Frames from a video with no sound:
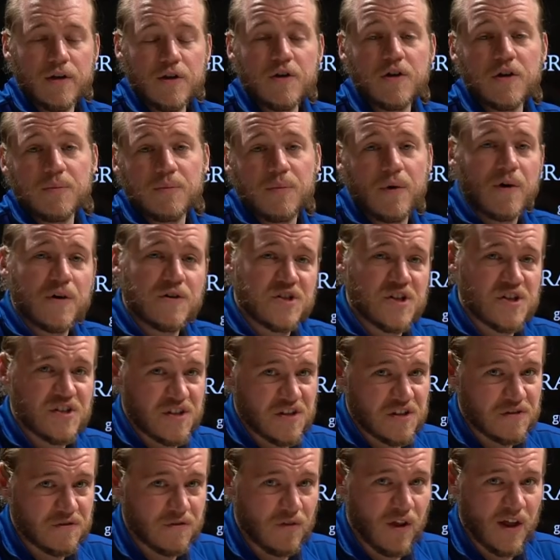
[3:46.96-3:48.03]
You can purchase
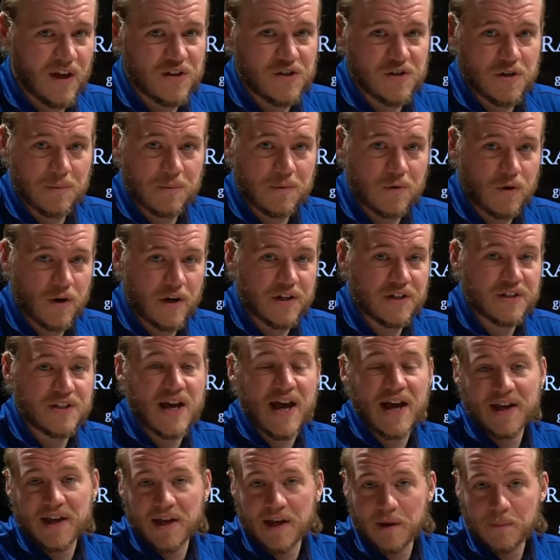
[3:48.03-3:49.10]
this flagship grade D
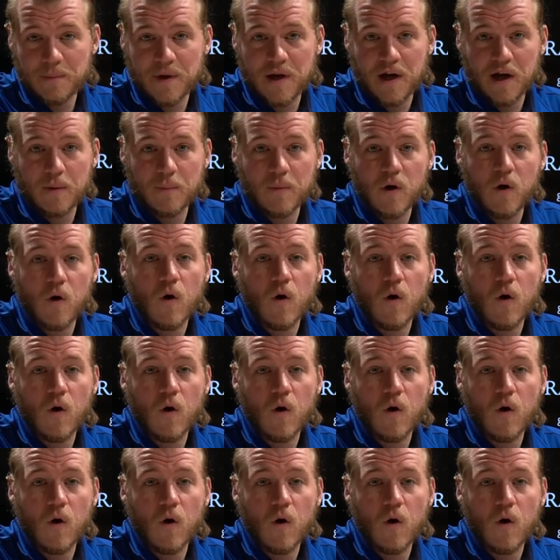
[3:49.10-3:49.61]
A C amp combo